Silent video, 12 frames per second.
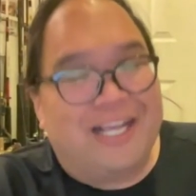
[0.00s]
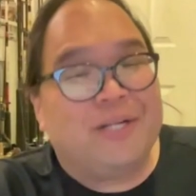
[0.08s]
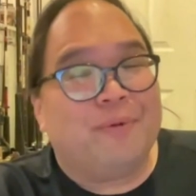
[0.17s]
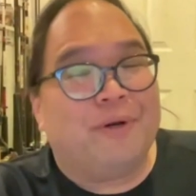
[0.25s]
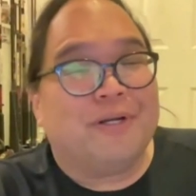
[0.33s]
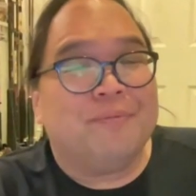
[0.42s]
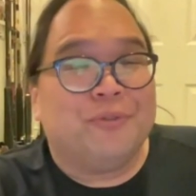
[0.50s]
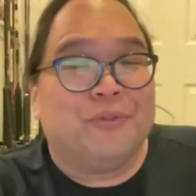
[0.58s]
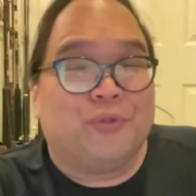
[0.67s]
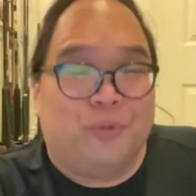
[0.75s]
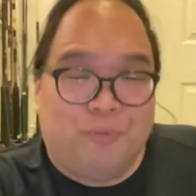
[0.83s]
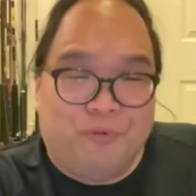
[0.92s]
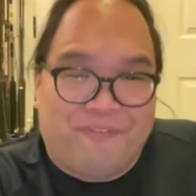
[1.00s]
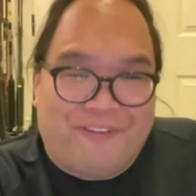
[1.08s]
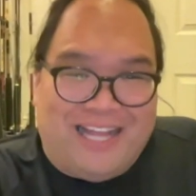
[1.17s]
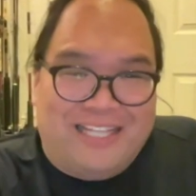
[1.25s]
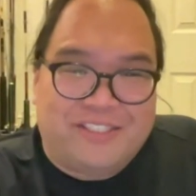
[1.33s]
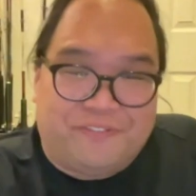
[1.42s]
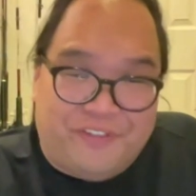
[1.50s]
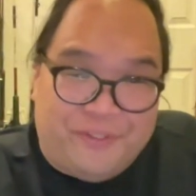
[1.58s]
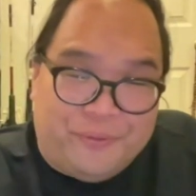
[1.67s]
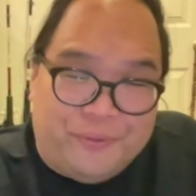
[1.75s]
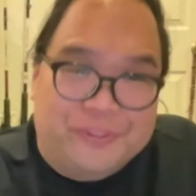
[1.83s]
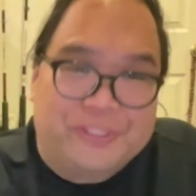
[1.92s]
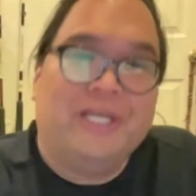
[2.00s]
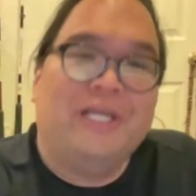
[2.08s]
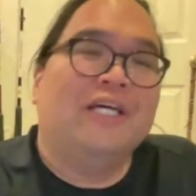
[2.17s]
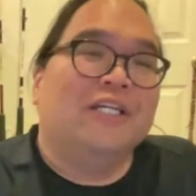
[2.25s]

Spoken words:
and welcome to Kumu Fats Views.